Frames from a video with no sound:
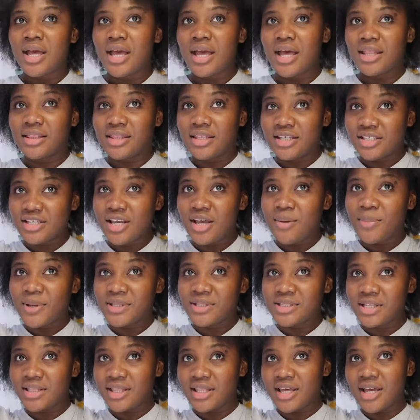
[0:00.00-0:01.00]
And the shea
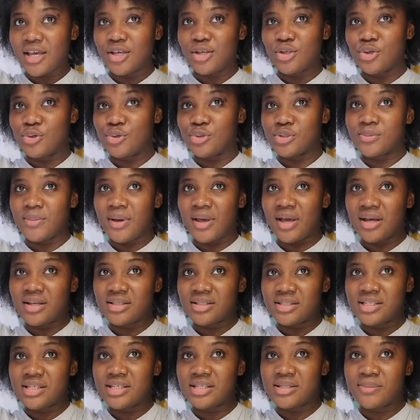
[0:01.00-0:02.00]
butter that I use, my
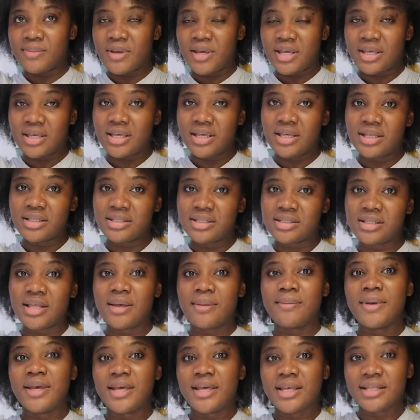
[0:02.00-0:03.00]
aunties make it.
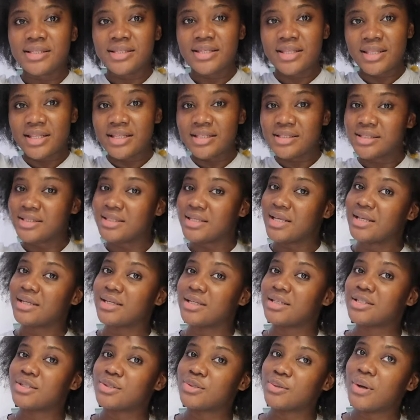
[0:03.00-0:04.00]
They make it and then send
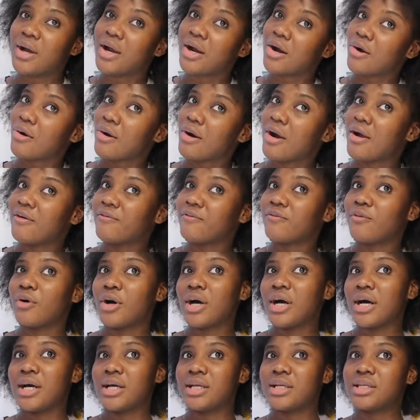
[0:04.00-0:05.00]
it to Accra
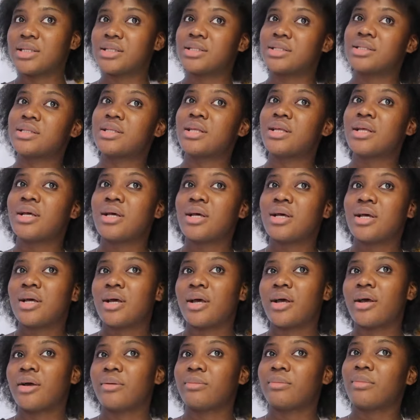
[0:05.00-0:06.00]
for us.
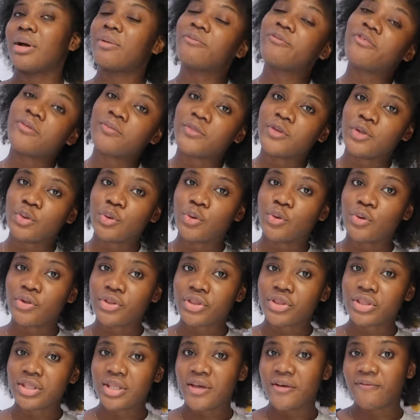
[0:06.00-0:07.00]
I'm from the
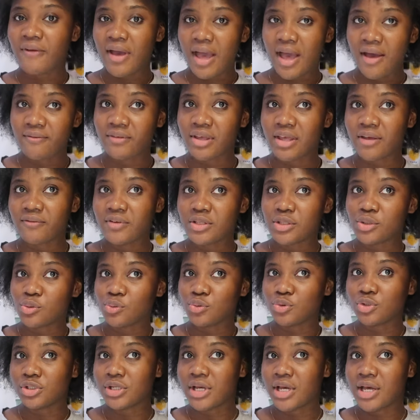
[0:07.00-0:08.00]
north, if I haven't ever
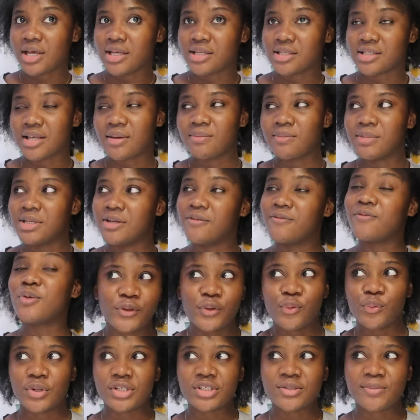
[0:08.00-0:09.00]
told you guys. I mean, if
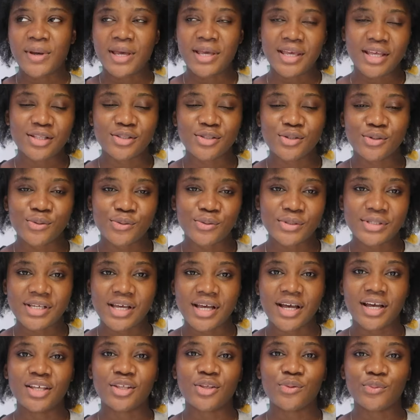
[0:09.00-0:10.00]
you watch my get to know
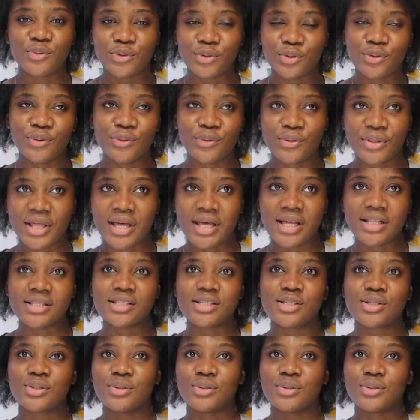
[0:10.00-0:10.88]
tag, you would know that.